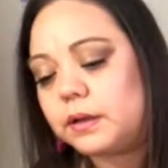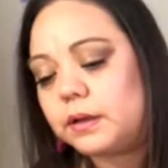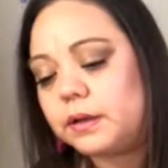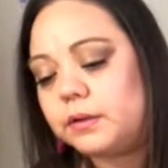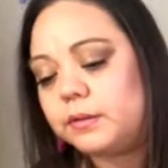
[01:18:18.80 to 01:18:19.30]

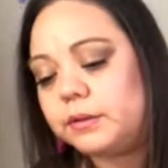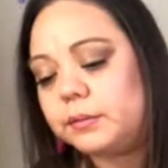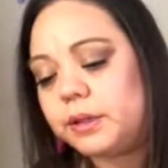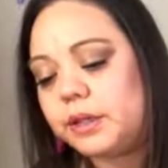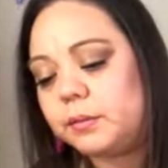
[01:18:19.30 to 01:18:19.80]
I know it would
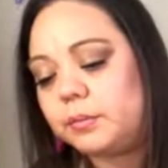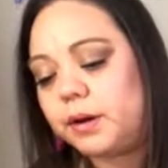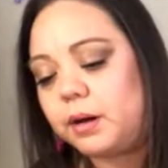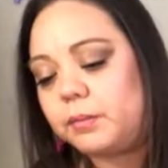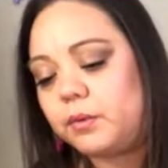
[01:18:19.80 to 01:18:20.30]
make it
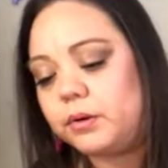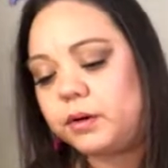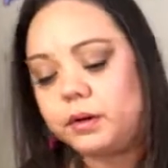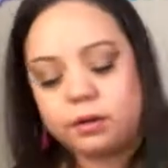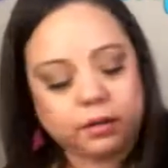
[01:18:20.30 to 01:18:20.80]
pop more,
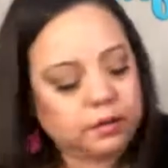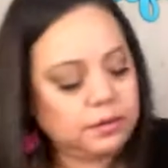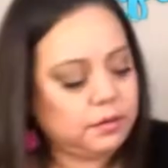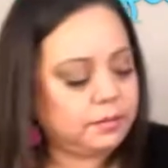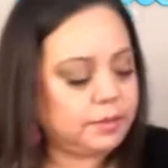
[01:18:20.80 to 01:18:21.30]

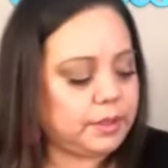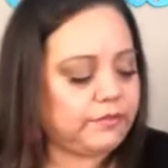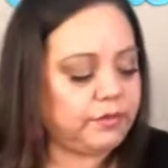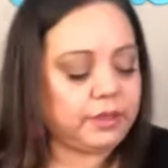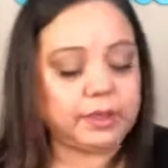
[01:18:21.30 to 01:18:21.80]
but I
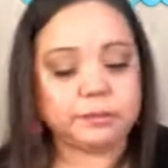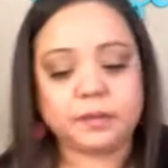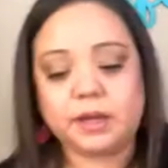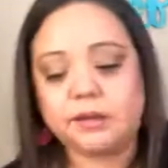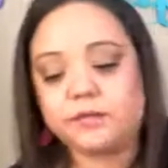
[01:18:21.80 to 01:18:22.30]
feel like I'm
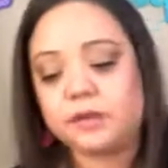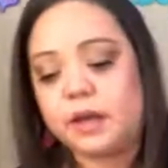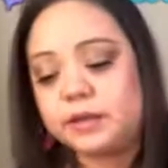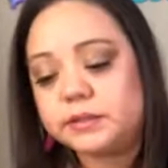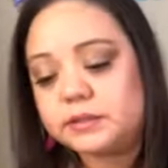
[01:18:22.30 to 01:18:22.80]
gonna have to
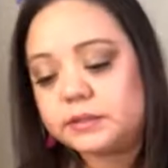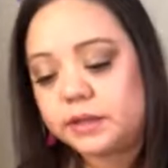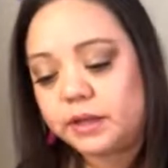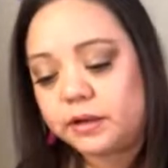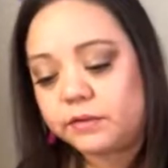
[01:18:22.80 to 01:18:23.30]
add
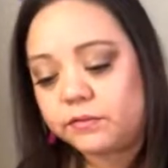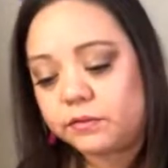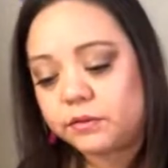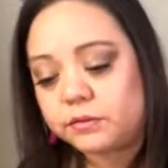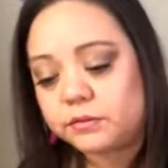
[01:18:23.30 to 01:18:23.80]
several
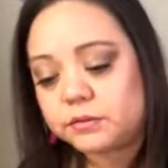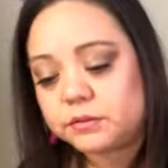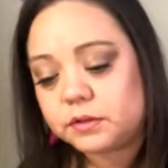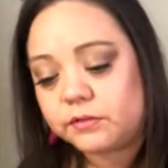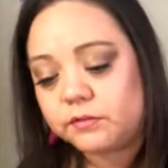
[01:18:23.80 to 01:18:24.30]

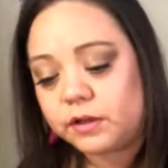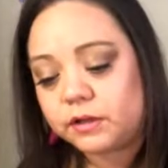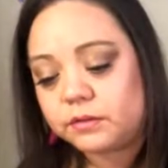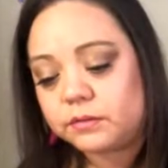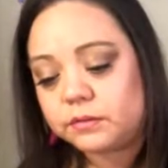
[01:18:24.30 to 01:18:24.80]
coats of
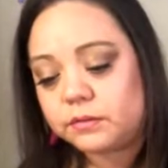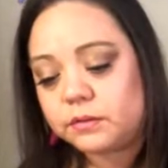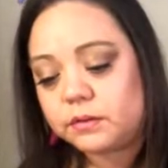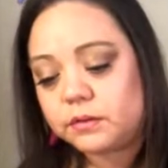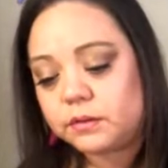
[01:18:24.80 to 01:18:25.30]
yellow
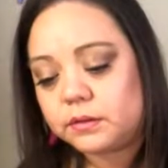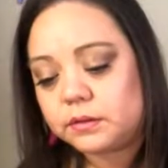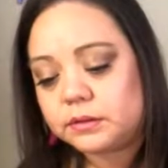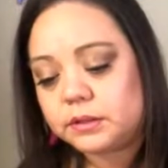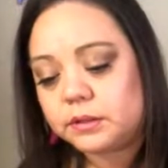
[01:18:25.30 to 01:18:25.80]

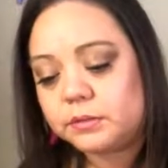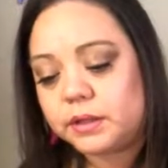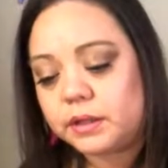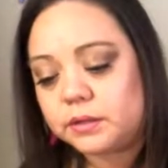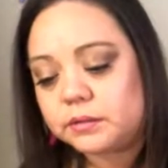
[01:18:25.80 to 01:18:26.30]
because none of my
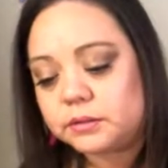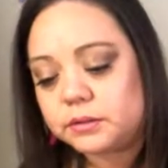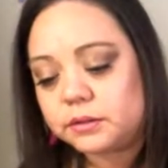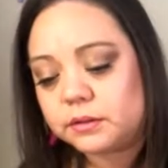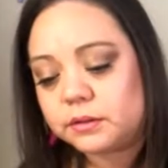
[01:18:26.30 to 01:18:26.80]
yellows
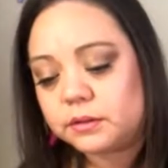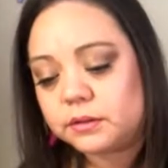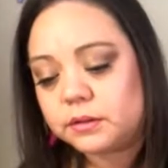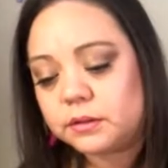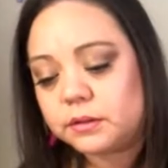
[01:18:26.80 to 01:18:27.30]
are
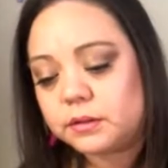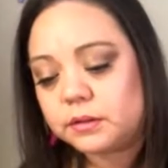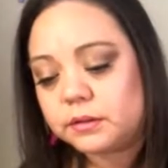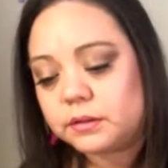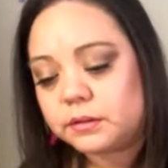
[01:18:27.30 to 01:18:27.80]

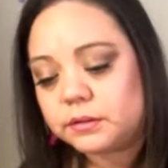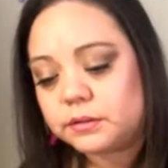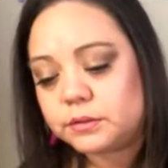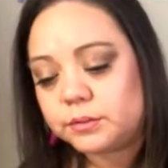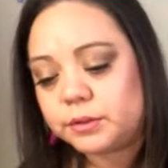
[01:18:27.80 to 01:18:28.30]

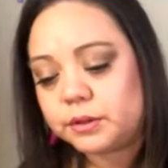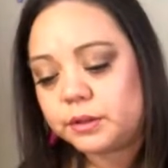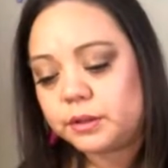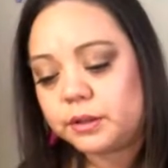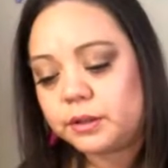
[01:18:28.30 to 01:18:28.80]
super
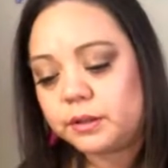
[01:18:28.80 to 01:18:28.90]
good.